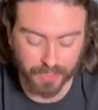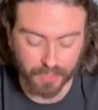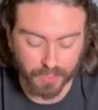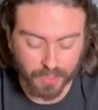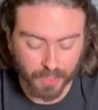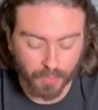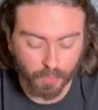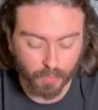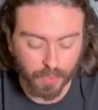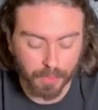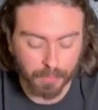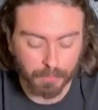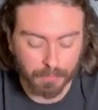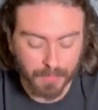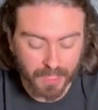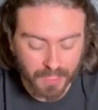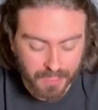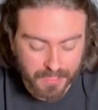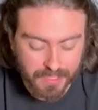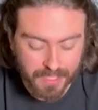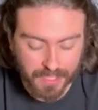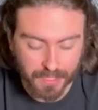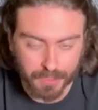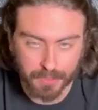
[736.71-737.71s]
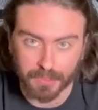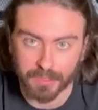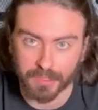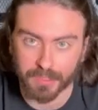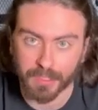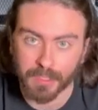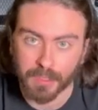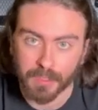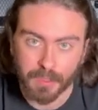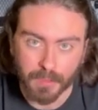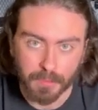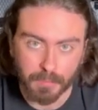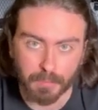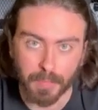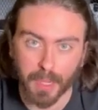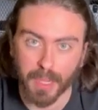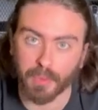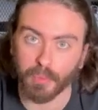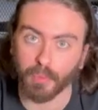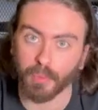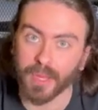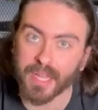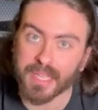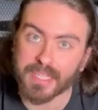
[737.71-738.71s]
You can win militarily by
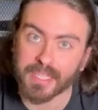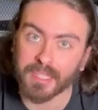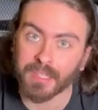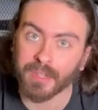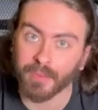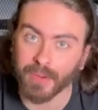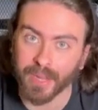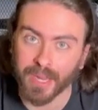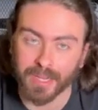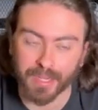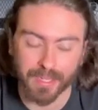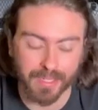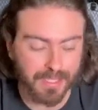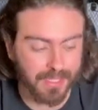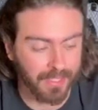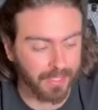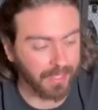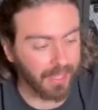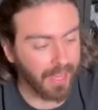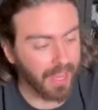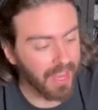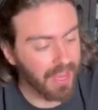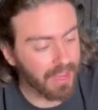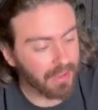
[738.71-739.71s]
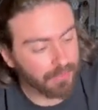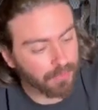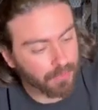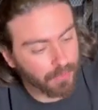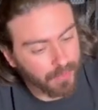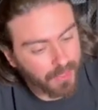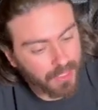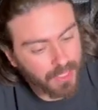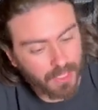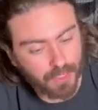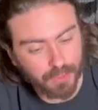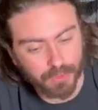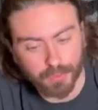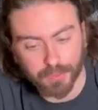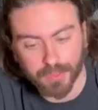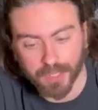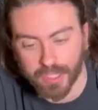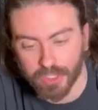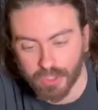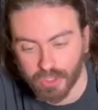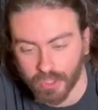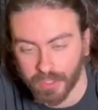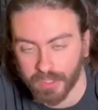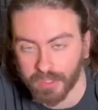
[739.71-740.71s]
raising or annexing every other
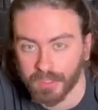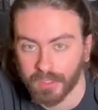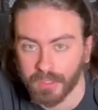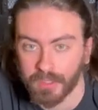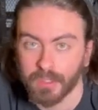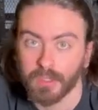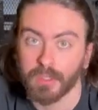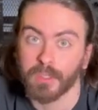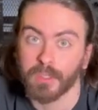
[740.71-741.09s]
nation,